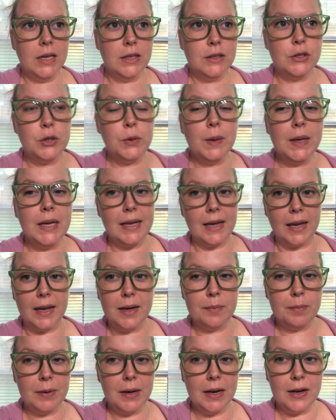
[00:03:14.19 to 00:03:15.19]
doing
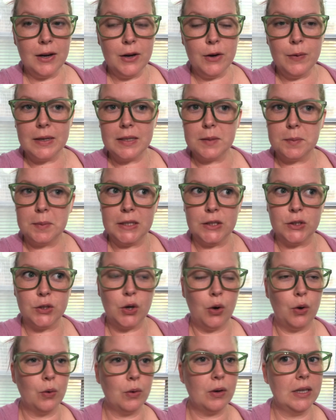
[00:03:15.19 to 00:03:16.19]
Camp Nano has been
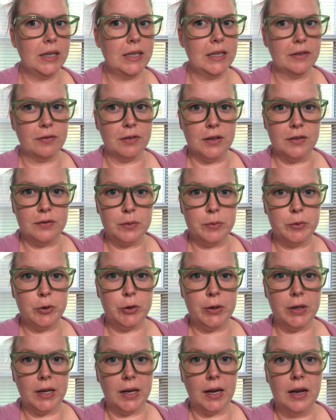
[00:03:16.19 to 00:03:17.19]
totally different from
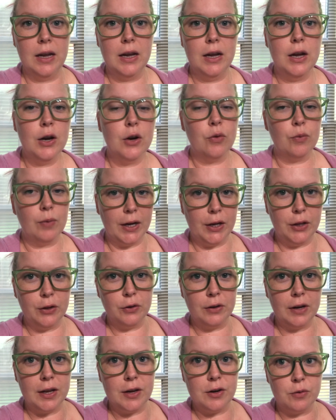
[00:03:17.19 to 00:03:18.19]
doing
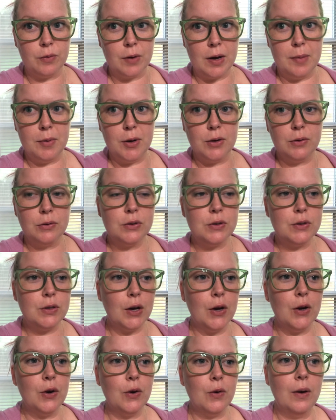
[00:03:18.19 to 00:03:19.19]
regular NaNoWriMo.
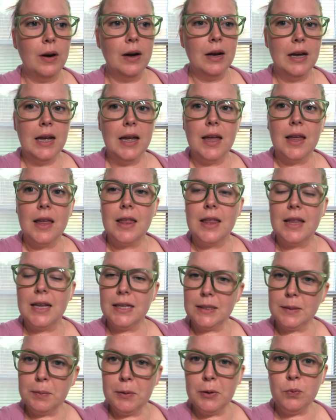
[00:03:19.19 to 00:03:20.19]
So
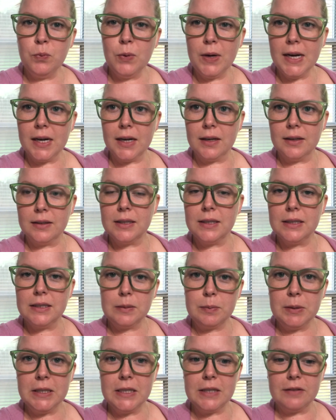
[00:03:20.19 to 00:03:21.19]
it's been weird.
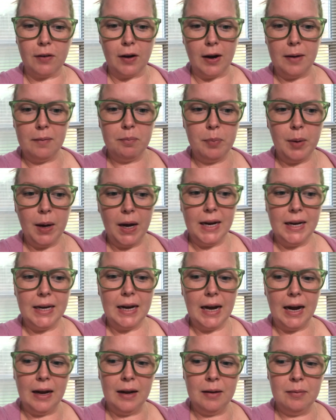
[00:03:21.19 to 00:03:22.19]
It's been different. But
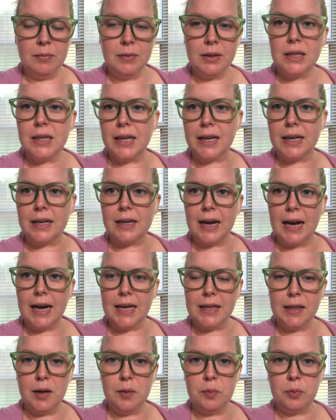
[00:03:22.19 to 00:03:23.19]
I'm like
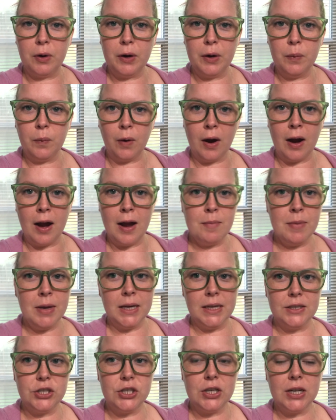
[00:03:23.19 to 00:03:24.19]
at that point where I'm
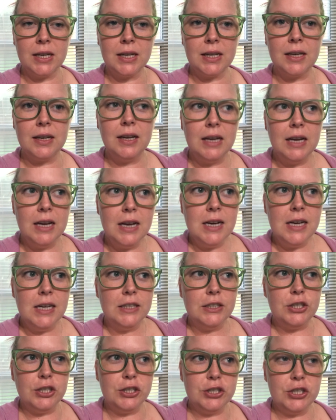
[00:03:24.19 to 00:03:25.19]
itching
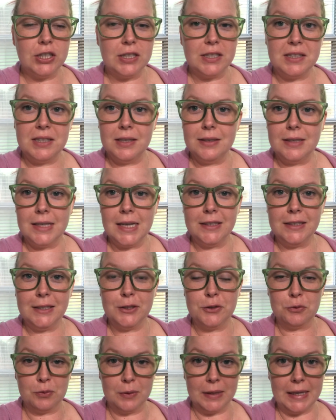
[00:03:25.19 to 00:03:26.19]
to just sit down
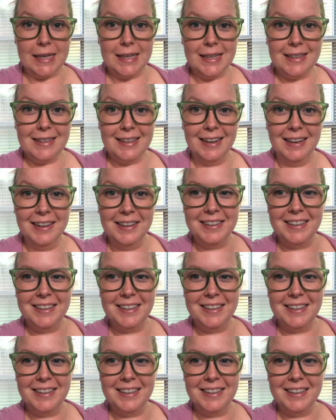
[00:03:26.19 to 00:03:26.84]
and read